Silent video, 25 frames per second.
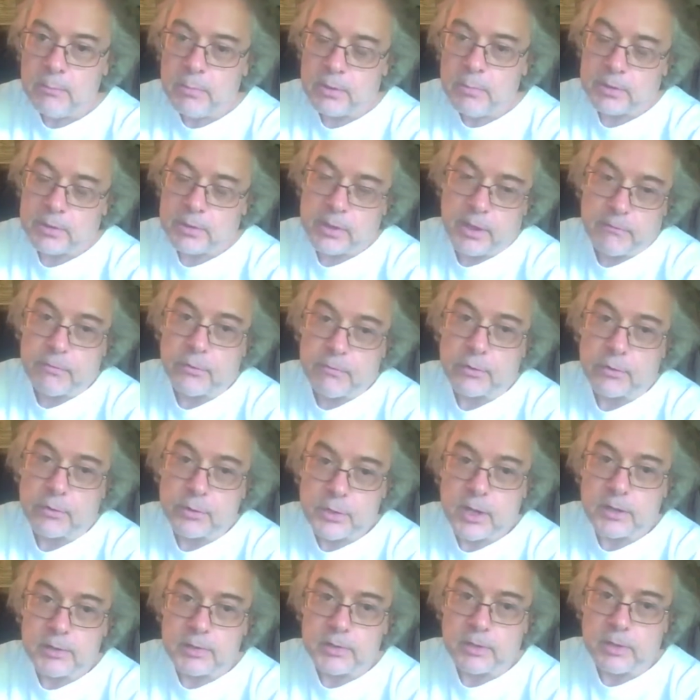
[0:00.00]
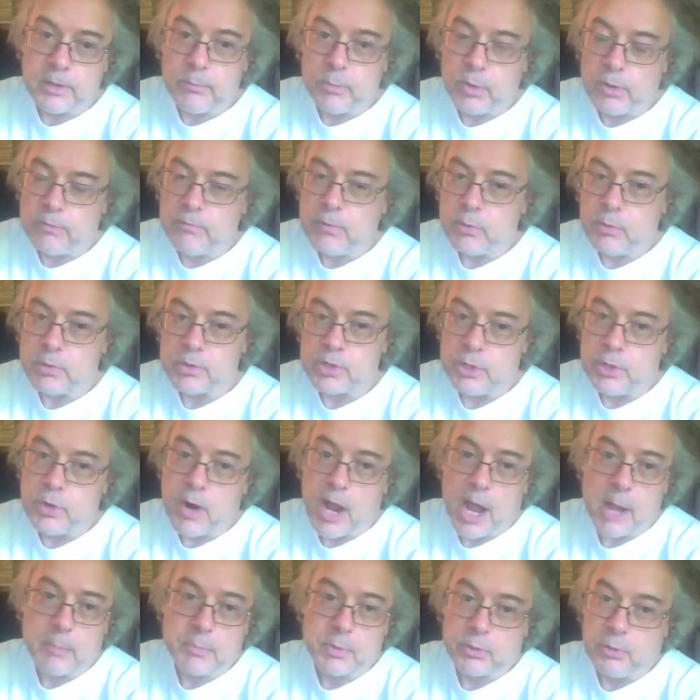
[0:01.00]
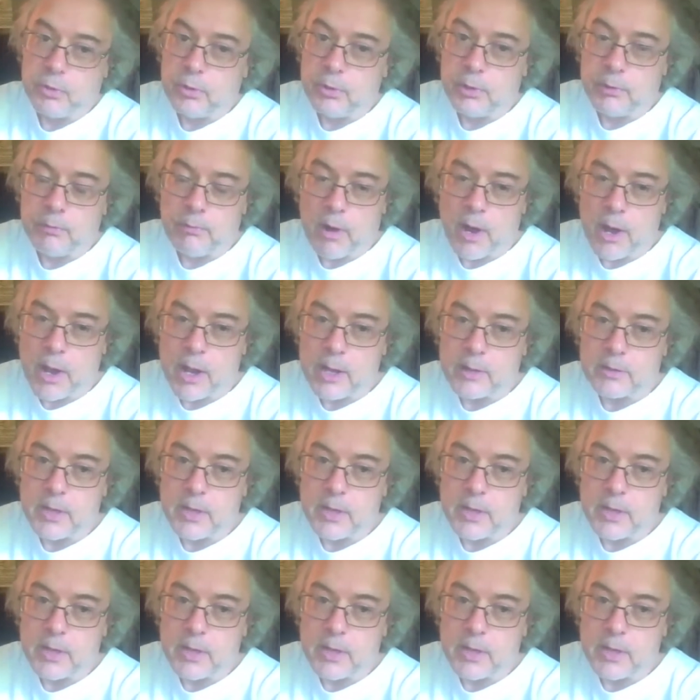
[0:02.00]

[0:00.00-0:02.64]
But that first Godzilla movie was, you're absolutely right.